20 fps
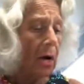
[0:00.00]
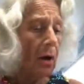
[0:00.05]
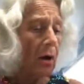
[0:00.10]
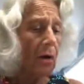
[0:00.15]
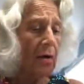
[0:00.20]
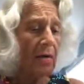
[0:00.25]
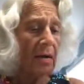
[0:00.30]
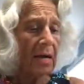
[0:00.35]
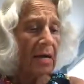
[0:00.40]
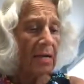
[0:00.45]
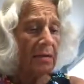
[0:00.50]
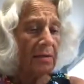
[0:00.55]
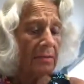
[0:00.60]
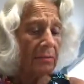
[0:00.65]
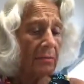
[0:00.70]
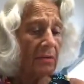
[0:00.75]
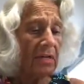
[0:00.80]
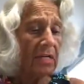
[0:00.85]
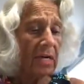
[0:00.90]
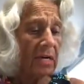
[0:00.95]
All right,
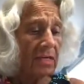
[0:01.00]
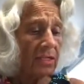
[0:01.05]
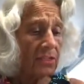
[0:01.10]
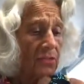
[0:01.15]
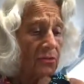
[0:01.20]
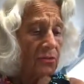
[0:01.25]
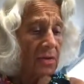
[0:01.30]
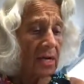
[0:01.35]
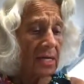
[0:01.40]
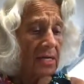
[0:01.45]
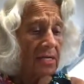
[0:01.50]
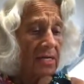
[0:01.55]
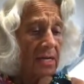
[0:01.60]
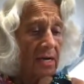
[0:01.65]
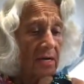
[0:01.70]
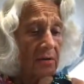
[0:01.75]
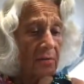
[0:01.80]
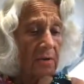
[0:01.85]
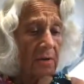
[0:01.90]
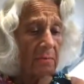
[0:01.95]
we got it straightened
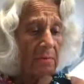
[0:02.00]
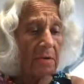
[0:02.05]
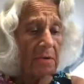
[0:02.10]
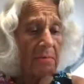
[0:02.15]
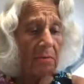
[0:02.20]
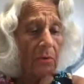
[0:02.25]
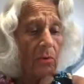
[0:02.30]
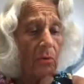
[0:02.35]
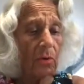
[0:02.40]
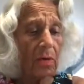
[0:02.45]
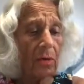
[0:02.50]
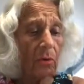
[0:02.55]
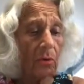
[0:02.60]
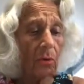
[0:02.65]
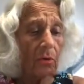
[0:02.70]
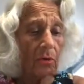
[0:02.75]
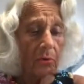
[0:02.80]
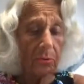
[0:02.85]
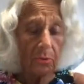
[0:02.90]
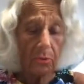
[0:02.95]
out about people who want to
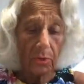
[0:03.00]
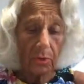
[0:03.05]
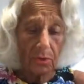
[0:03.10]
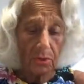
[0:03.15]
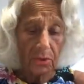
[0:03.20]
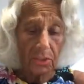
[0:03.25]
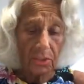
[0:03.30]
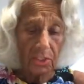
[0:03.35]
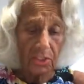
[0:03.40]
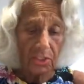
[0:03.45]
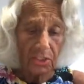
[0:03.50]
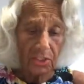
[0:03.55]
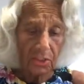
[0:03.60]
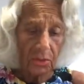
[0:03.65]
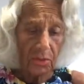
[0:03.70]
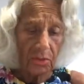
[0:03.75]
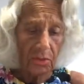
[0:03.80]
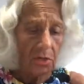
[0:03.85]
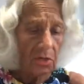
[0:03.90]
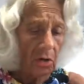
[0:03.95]
order books. Just
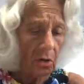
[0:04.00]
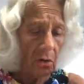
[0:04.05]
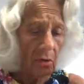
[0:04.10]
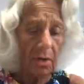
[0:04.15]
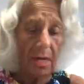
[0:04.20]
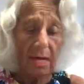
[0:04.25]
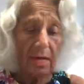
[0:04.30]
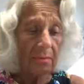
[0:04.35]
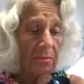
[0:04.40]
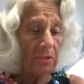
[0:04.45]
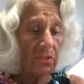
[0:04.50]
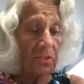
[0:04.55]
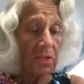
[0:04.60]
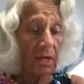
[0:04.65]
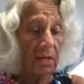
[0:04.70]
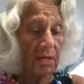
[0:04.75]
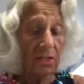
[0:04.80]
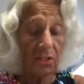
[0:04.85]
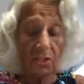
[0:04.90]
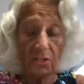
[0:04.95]
so you know,
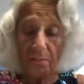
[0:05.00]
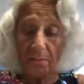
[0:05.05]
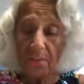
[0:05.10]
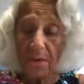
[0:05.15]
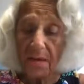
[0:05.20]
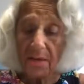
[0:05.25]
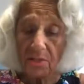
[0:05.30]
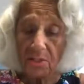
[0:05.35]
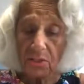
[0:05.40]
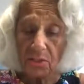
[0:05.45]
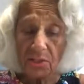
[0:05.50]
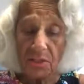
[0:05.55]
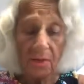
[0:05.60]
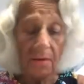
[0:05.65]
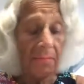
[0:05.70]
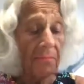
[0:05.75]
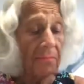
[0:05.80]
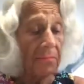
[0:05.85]
Amazon is the best.